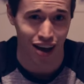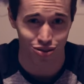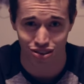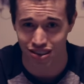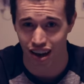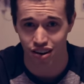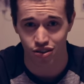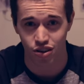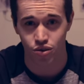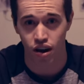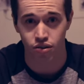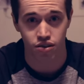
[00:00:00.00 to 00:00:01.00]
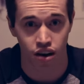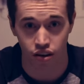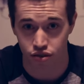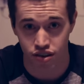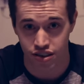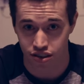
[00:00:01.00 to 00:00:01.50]
outside on the ground
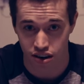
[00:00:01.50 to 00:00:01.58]
covered in